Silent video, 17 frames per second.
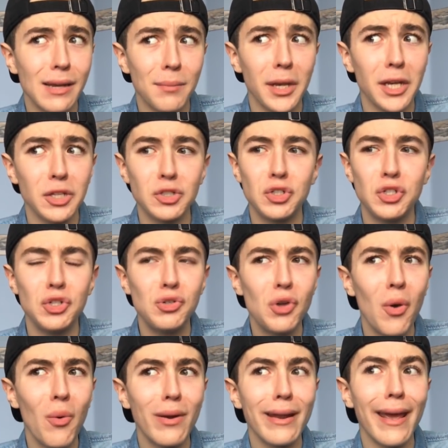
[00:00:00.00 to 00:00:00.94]
I'm like, do you
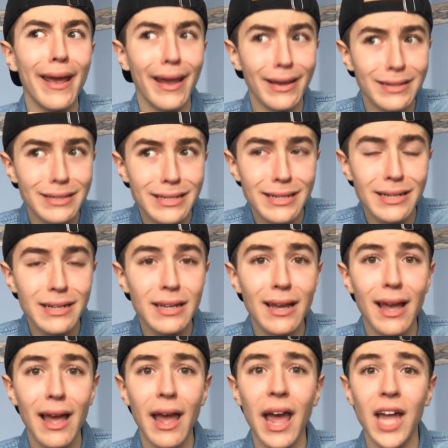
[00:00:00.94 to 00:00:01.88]
know an
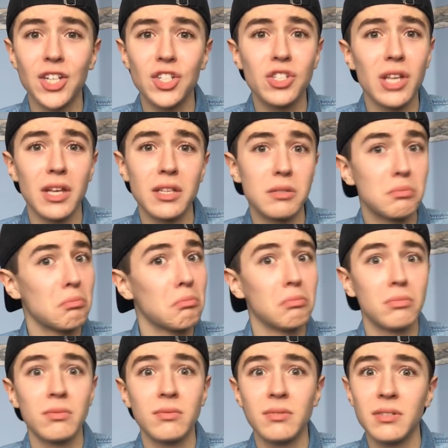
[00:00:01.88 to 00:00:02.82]
Andy? And she says,
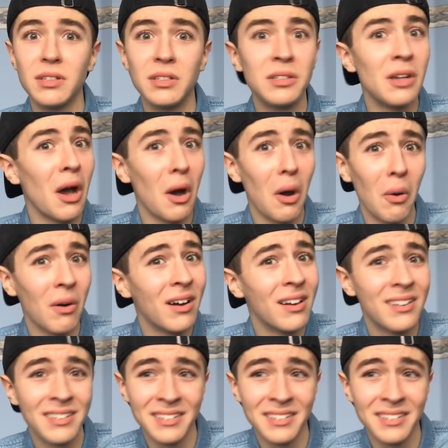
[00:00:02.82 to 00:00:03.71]
no.